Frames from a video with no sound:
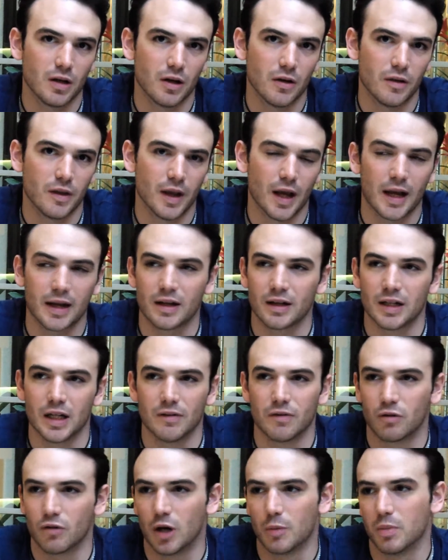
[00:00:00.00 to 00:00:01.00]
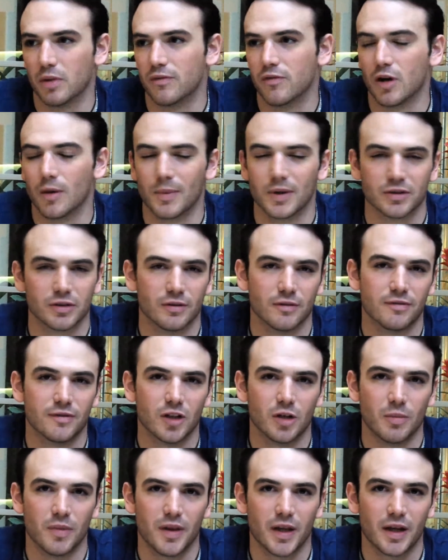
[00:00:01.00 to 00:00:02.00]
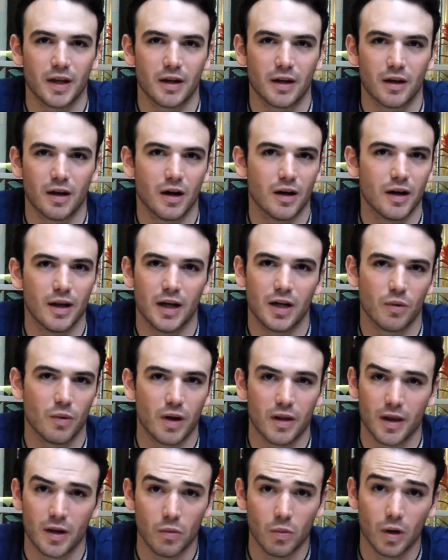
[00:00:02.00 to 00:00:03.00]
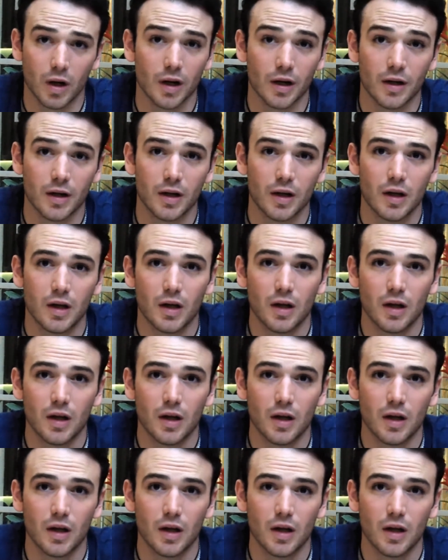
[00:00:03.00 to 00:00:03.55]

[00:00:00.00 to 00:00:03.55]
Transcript: I can give a great performance on film, but they can cut it any way they want.